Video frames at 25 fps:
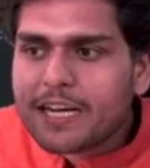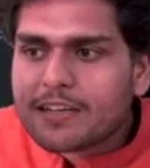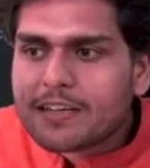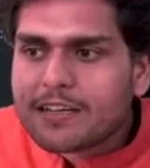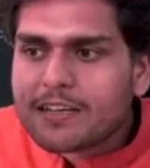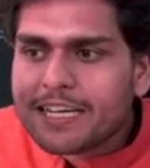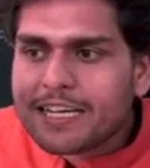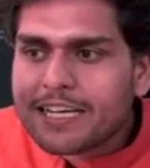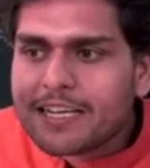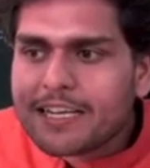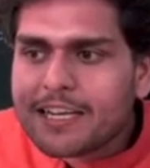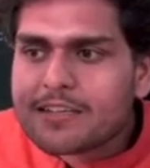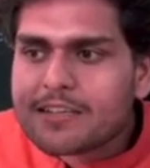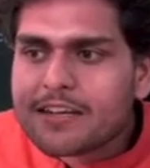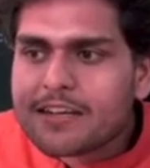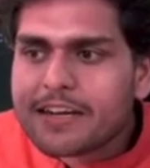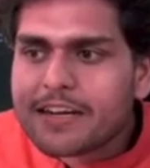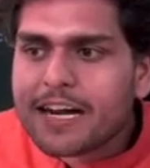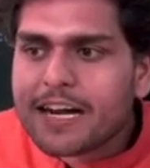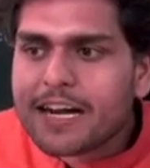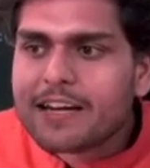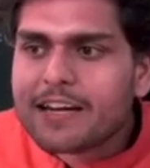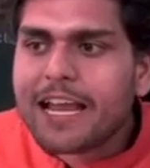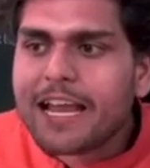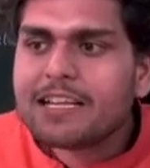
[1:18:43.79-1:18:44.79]
It is read
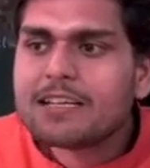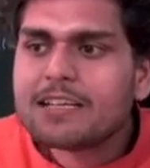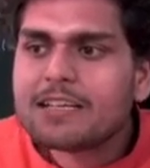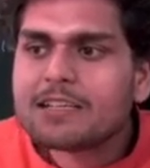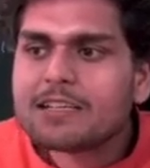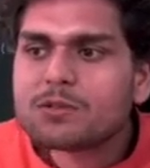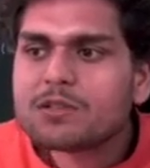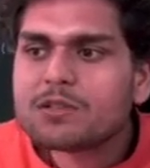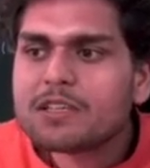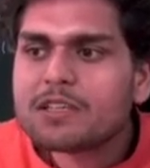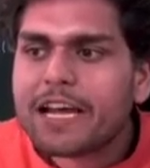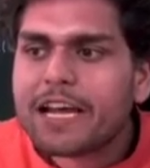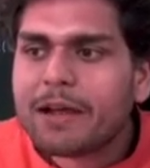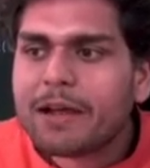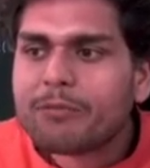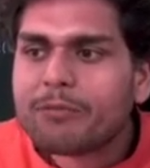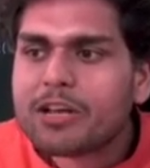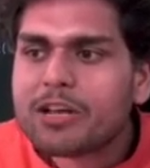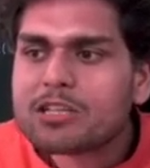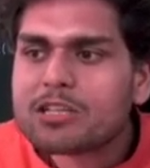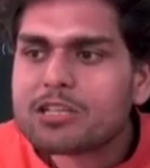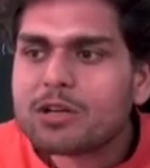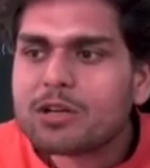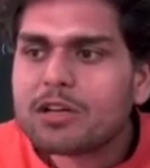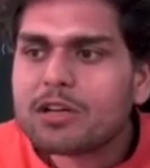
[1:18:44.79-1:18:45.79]
like this,
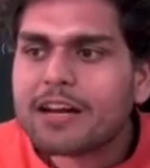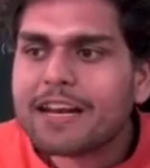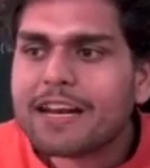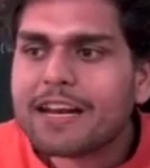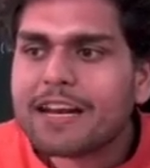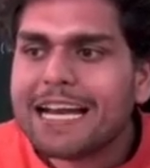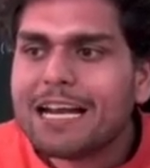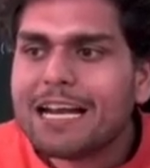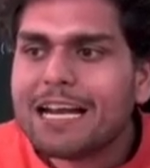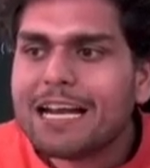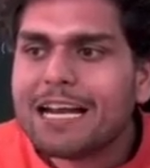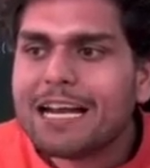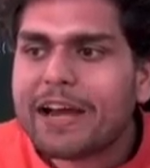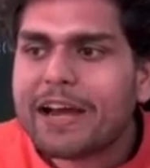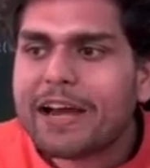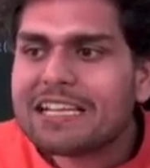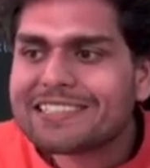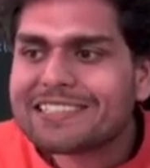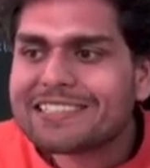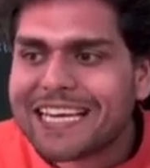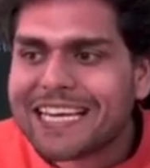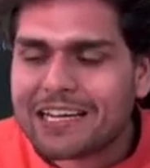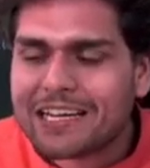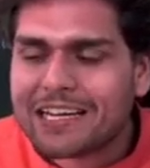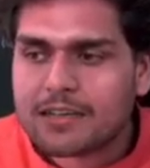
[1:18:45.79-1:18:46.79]
fs.read file
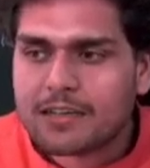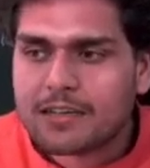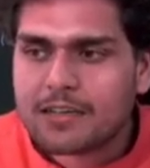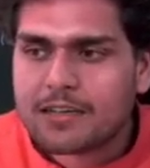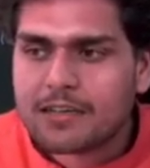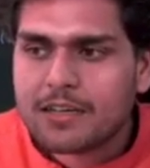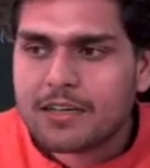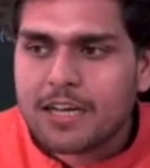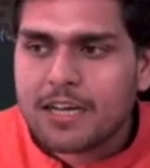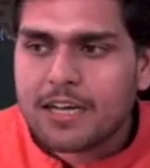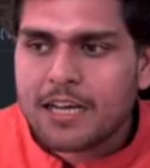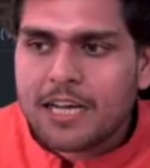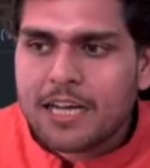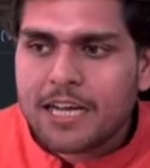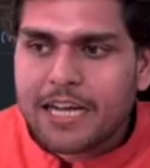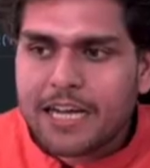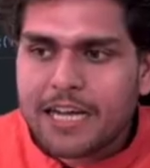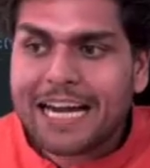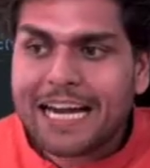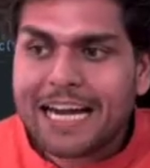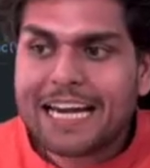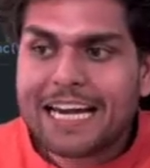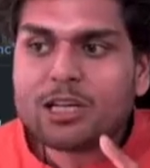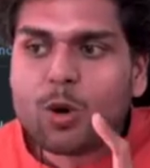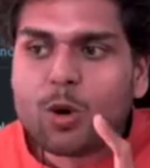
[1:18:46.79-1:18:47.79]
sync. And I
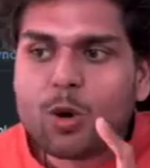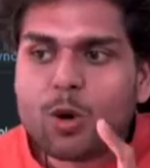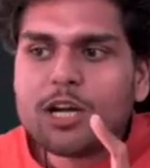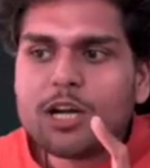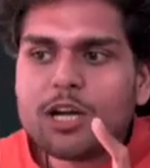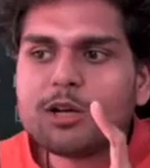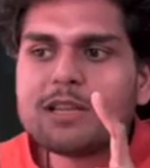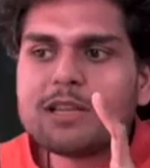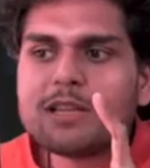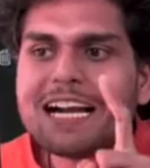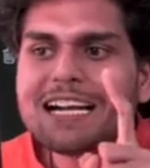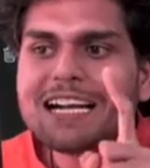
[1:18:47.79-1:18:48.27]
told you that